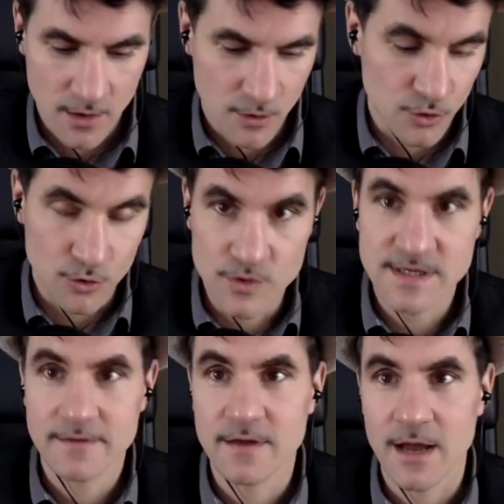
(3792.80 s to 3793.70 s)
Use
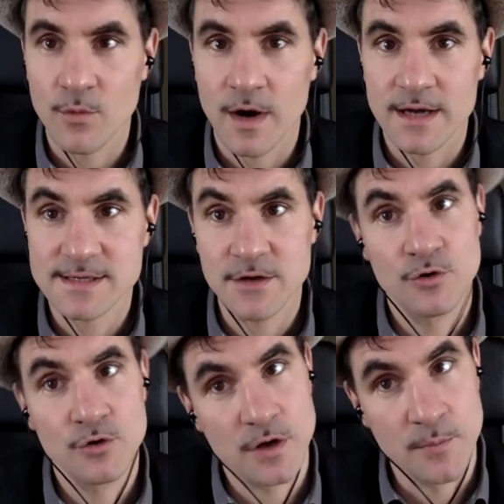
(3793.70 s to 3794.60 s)
that time wisely. You're
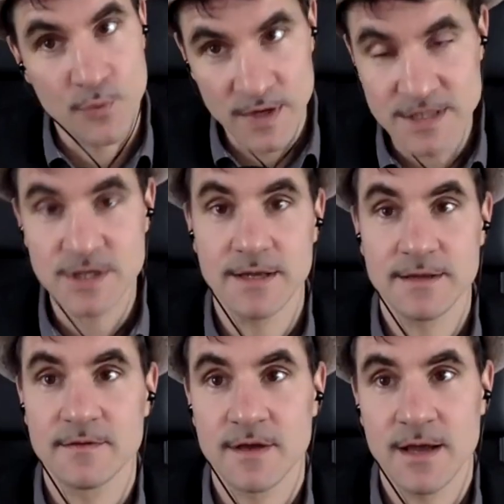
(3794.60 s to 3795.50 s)
going to
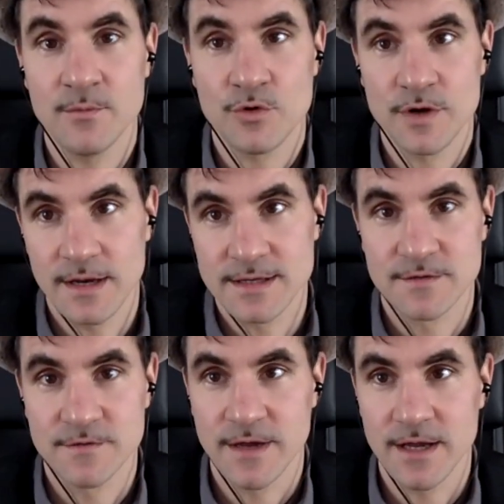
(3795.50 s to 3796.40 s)
appreciate the time more that is
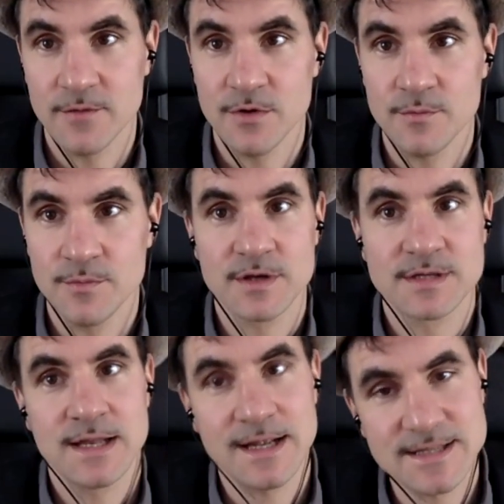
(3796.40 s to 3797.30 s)
available,
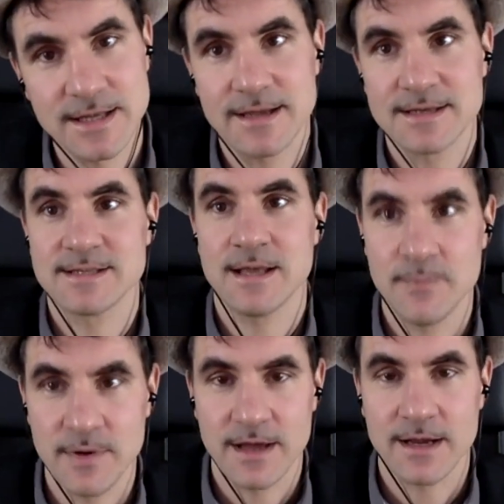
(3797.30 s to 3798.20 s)
because let's take a
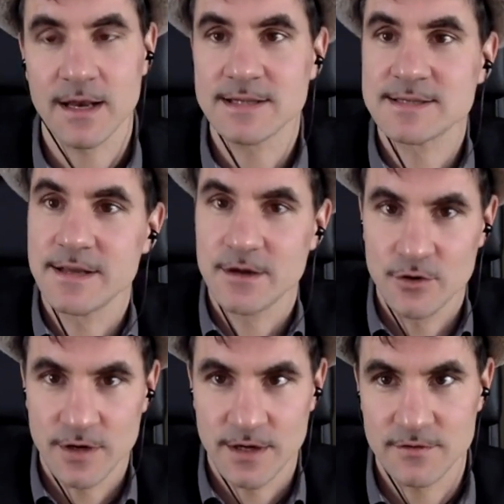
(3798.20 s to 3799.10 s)
step back. Let's take a
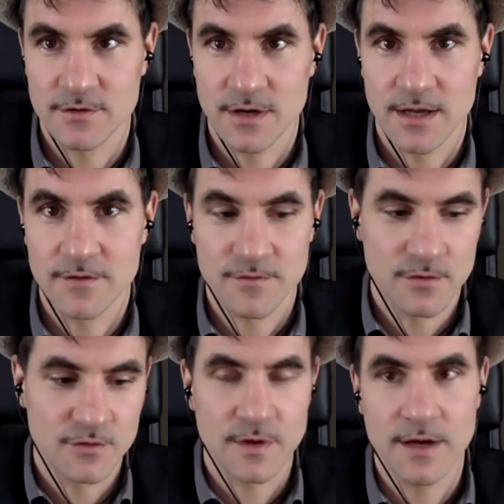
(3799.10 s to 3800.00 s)
look at your life.
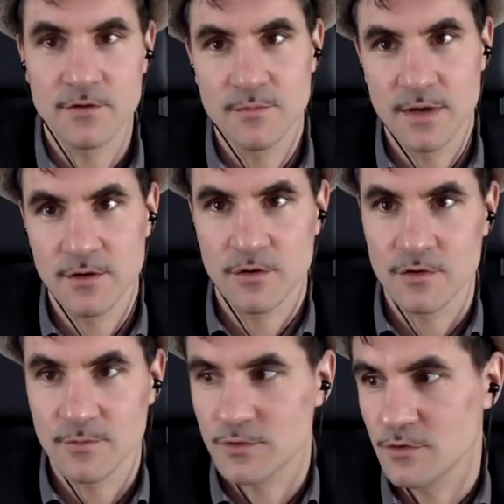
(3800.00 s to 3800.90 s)
You're trying to be an
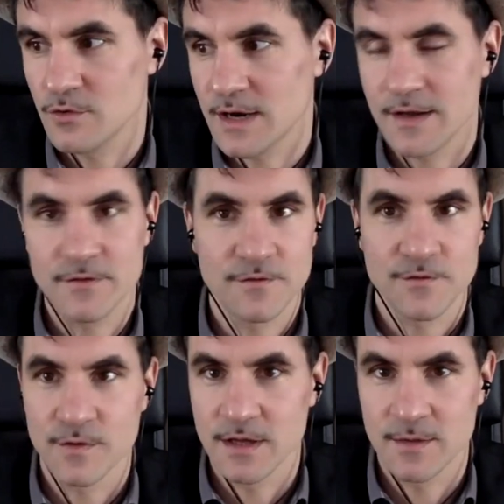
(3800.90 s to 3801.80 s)
entrepreneur and have the
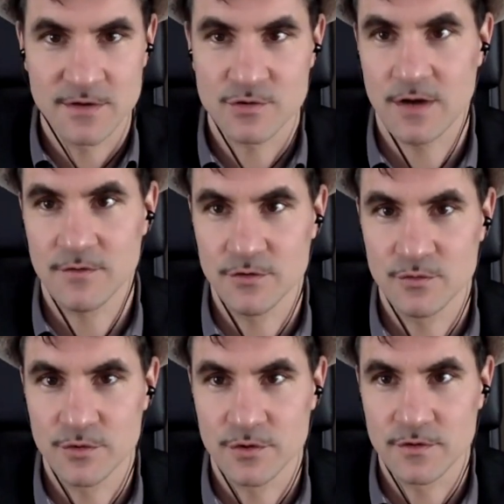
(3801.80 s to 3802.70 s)
freedom and travel the
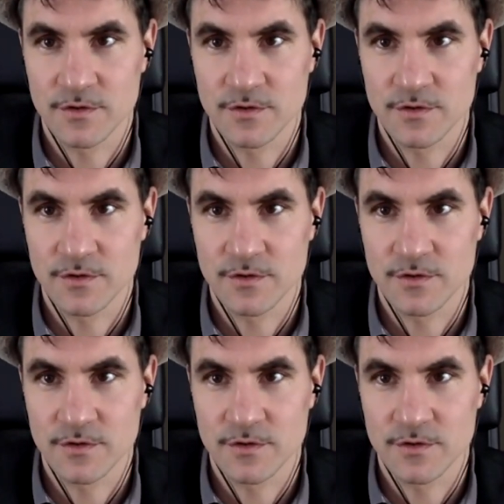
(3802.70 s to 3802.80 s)
world,